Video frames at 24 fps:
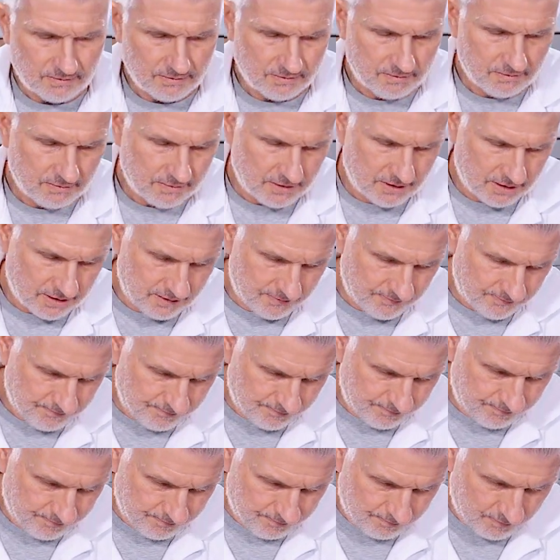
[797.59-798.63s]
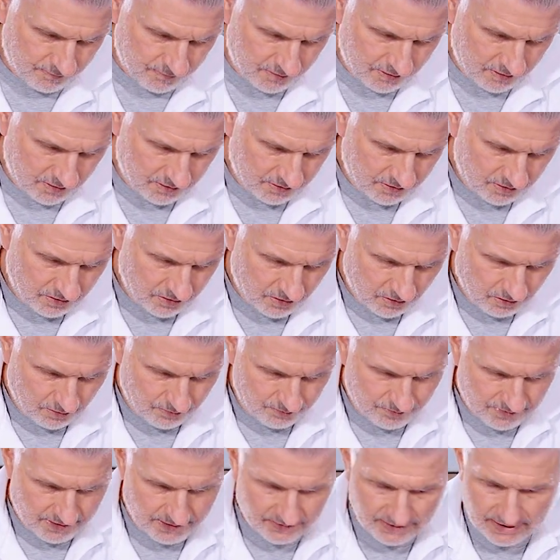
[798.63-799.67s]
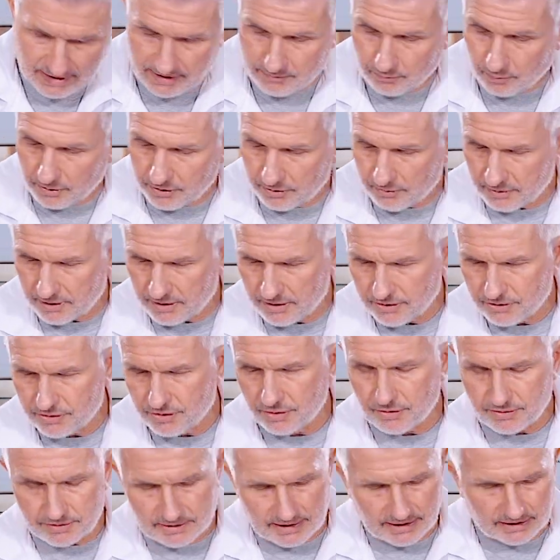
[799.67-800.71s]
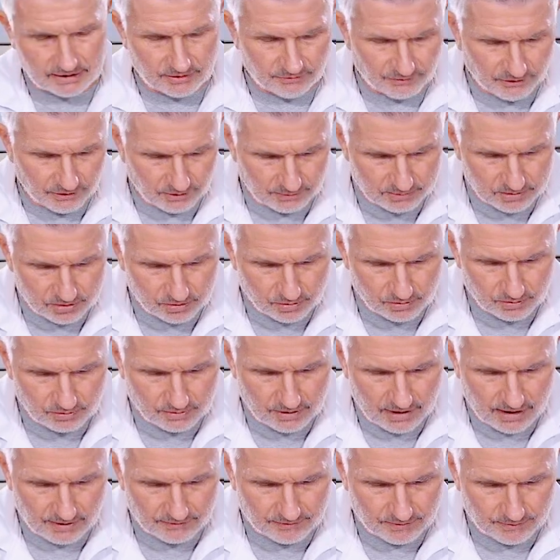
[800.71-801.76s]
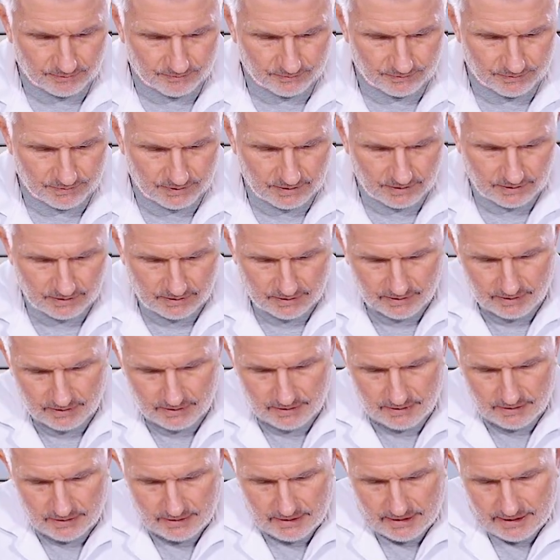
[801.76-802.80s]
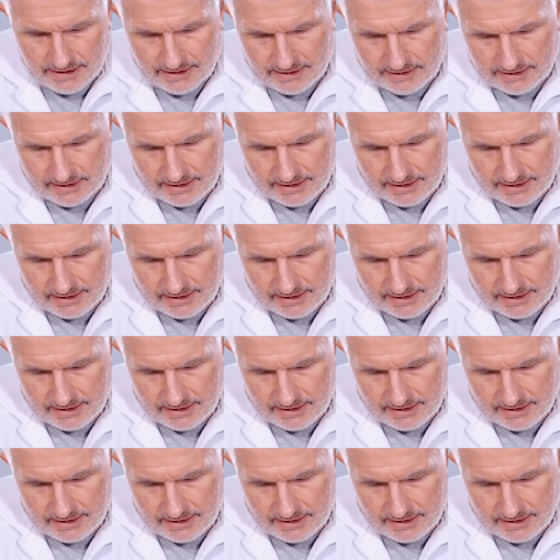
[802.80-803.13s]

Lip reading: Okay, so, and then what you're going to do is take the Phillips screwdriver and